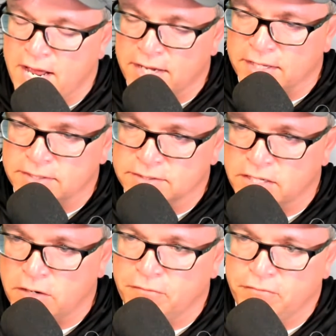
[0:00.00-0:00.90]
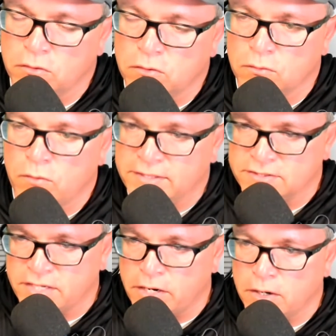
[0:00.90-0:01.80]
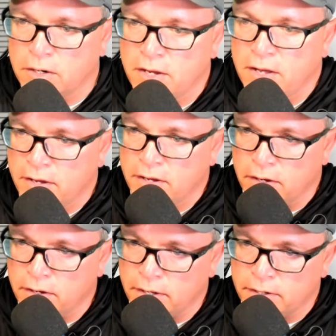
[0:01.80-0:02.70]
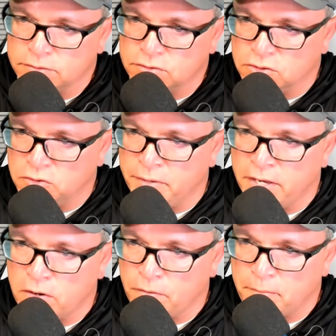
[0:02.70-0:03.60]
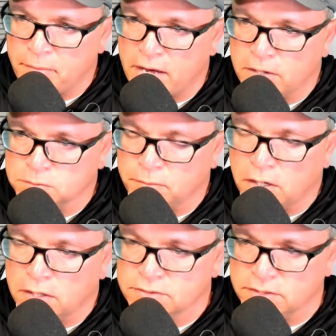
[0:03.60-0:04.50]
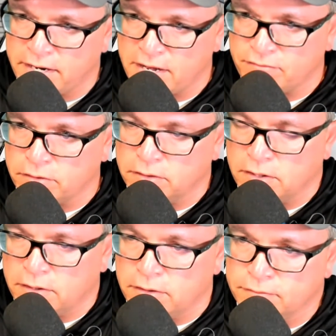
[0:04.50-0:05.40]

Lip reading: can hang in the center field, right center, and zoom in on the batter's box and have a